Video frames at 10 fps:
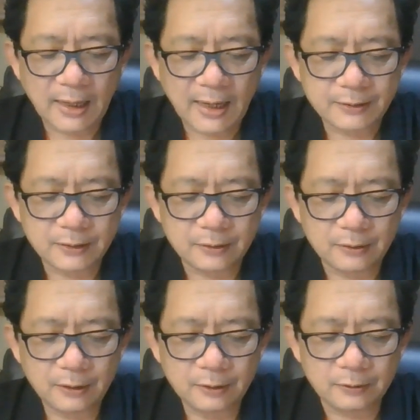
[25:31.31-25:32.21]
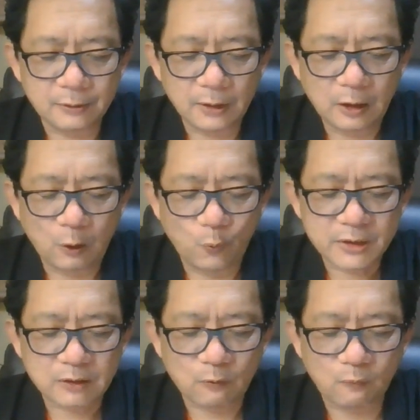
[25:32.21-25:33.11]
and it ended
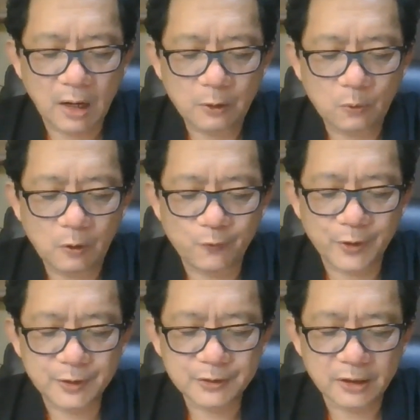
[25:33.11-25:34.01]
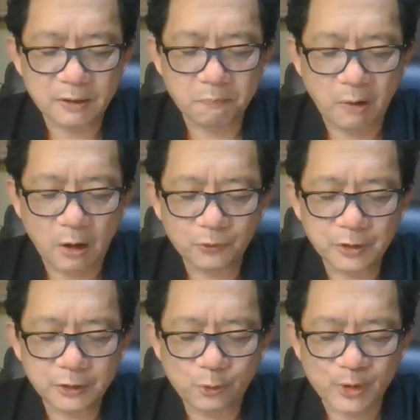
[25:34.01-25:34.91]
with Wang Duowei's
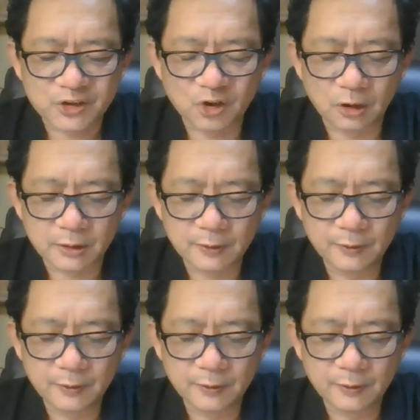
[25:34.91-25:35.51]
important research.